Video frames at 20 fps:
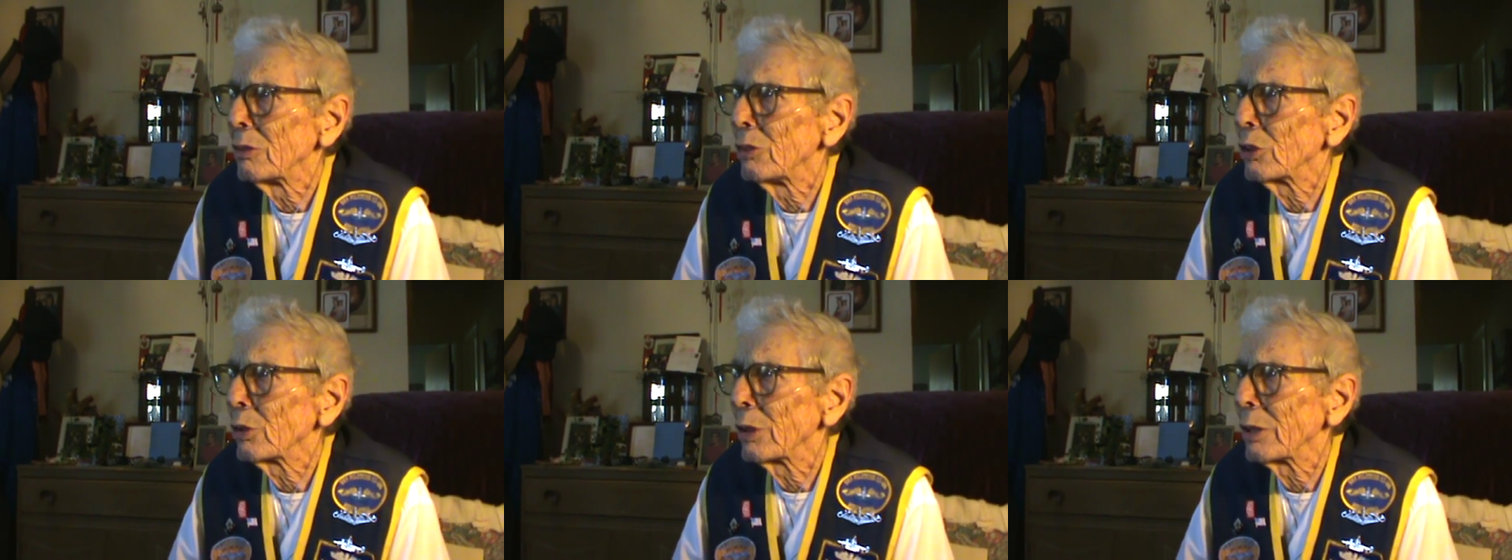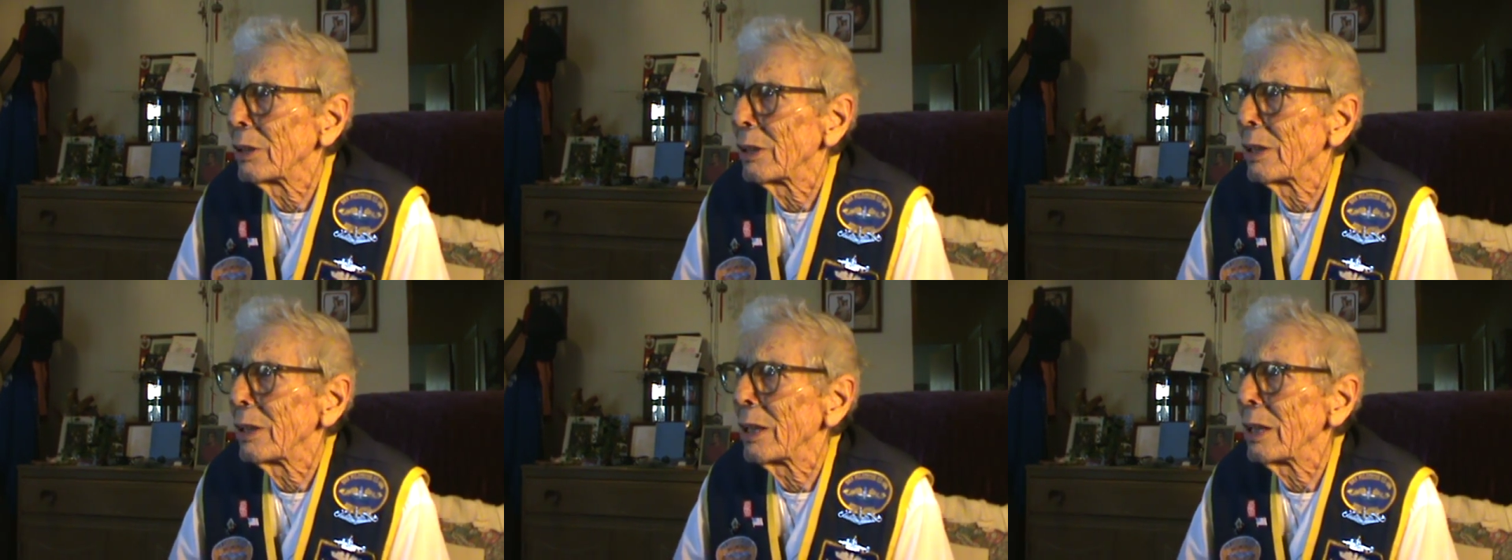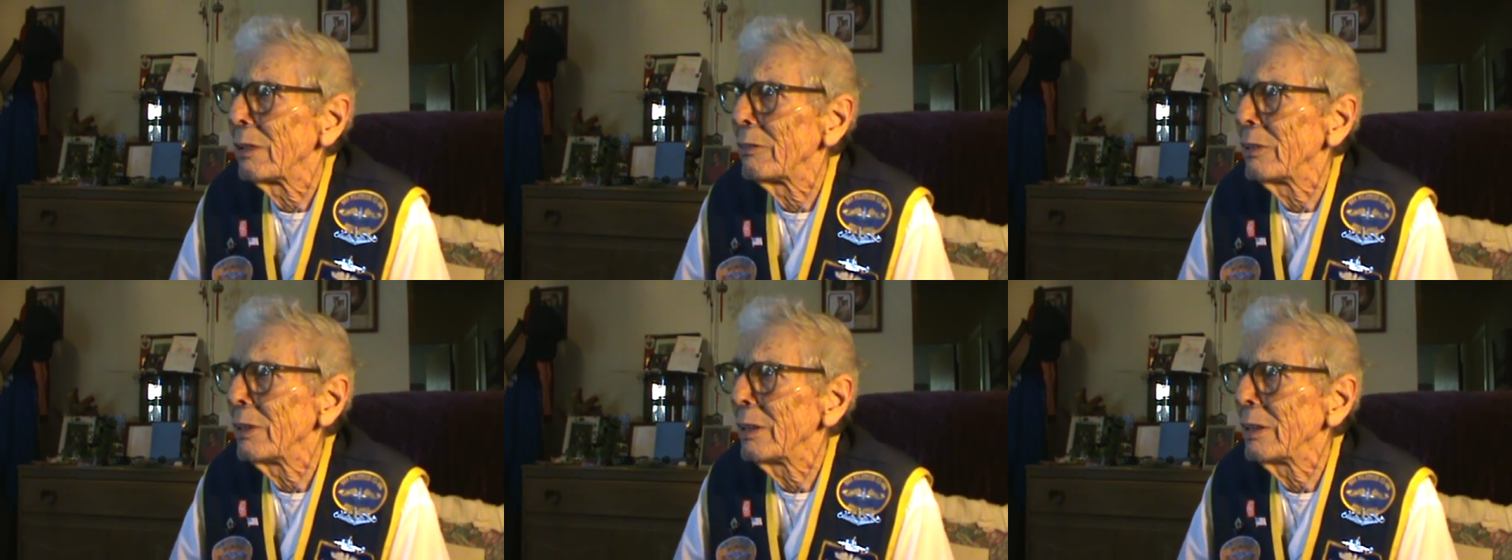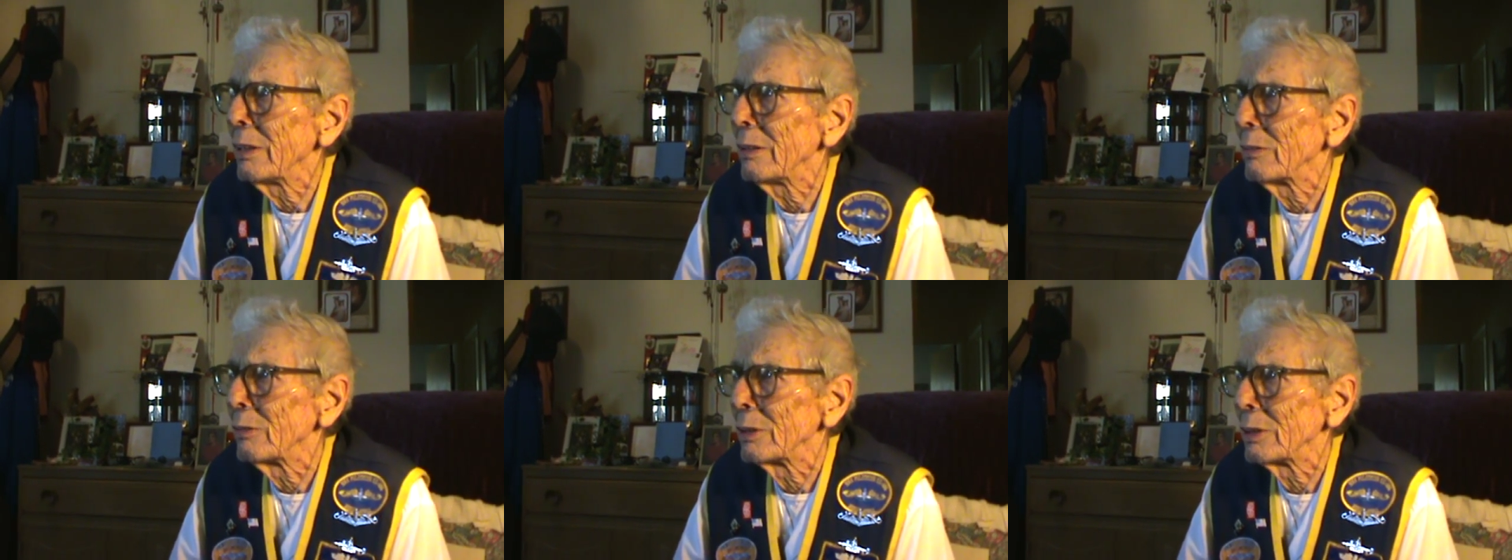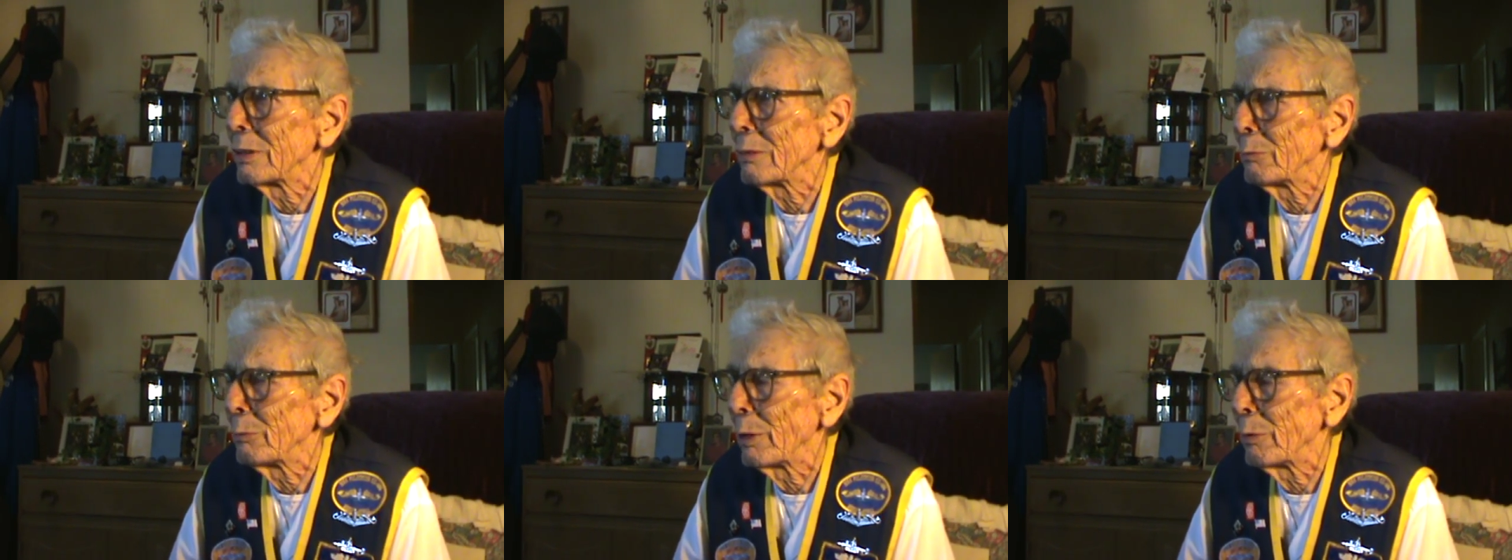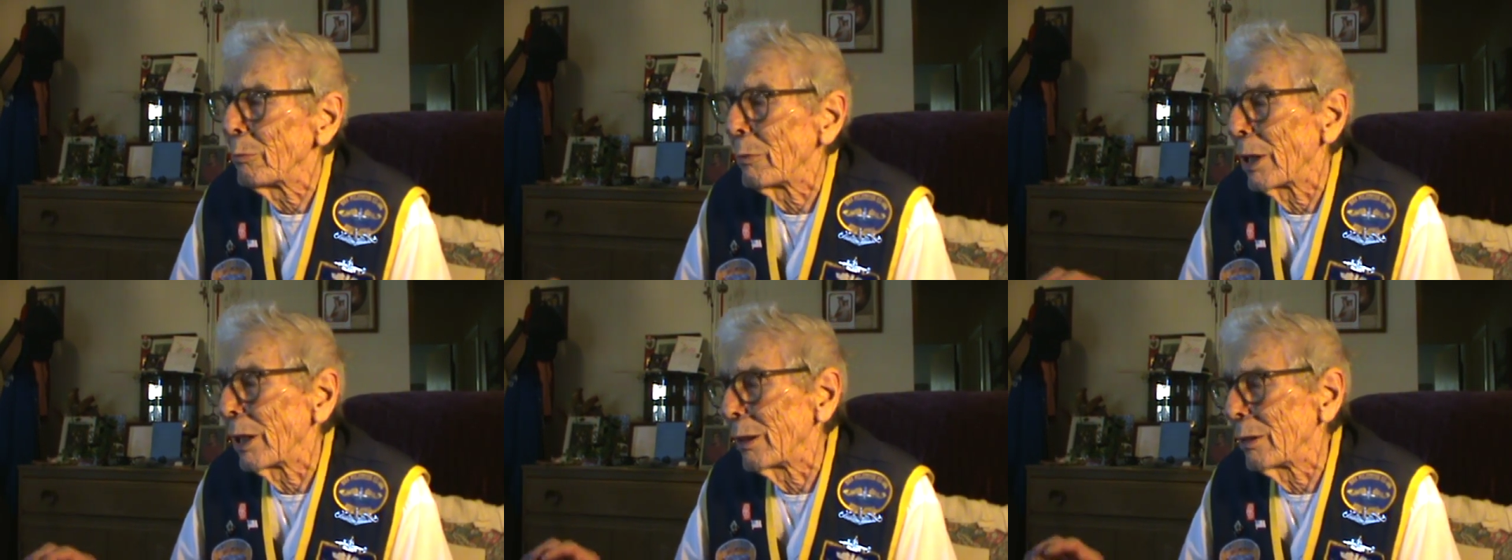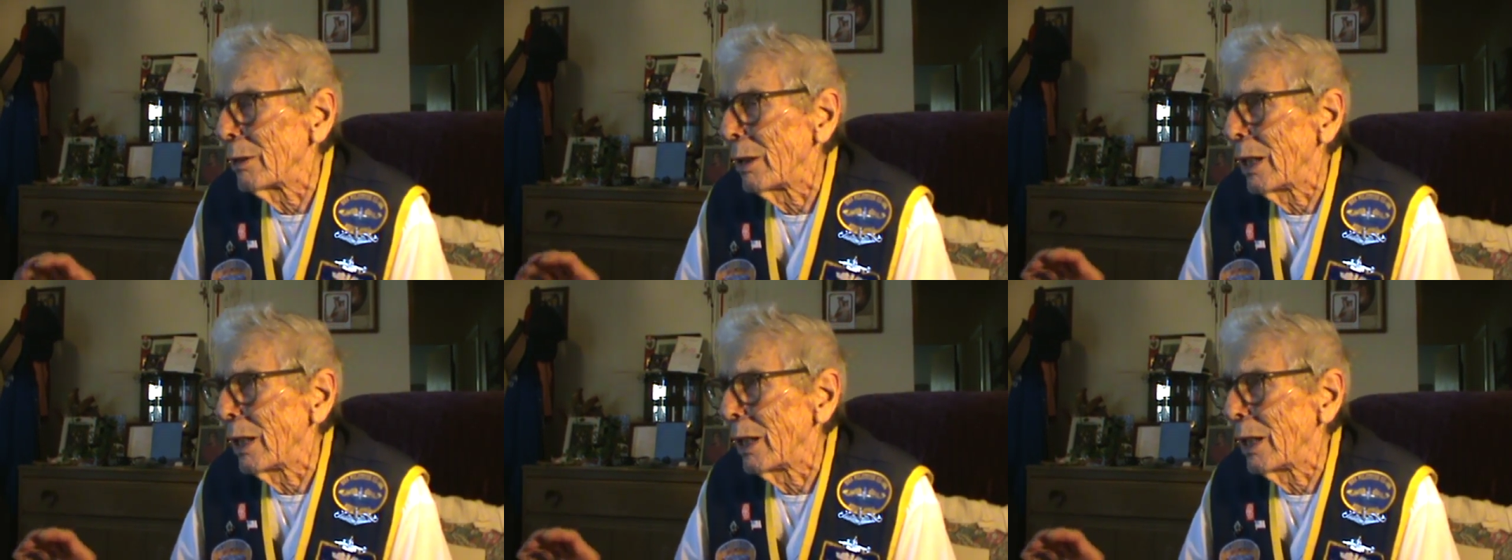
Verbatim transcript: join the Navy. It would have been my